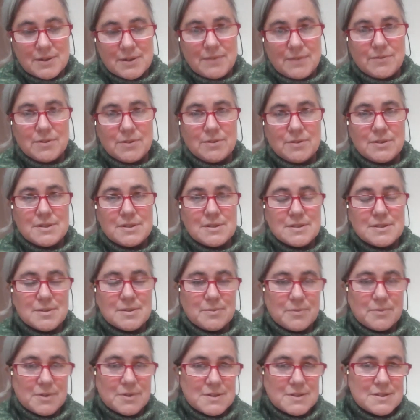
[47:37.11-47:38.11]
So even though this
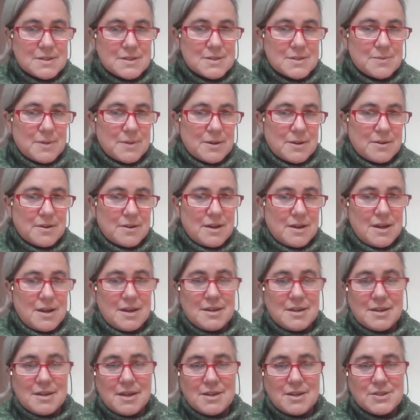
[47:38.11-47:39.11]
is a worsted sweater,
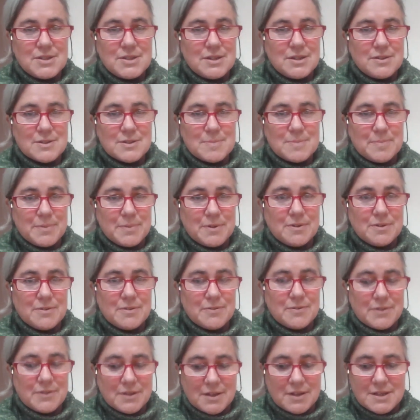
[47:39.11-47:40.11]
it actually looks
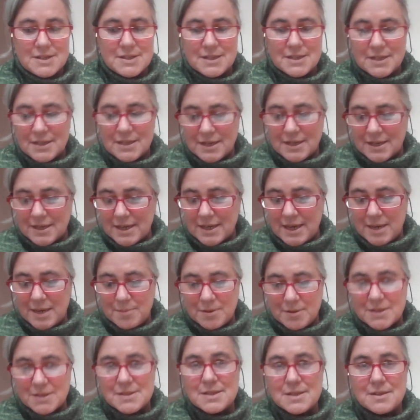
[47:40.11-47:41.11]
beautiful. I did a
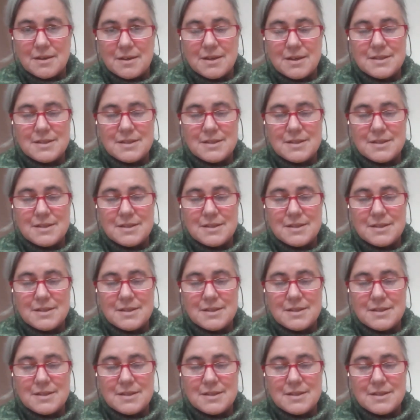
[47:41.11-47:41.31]
cable.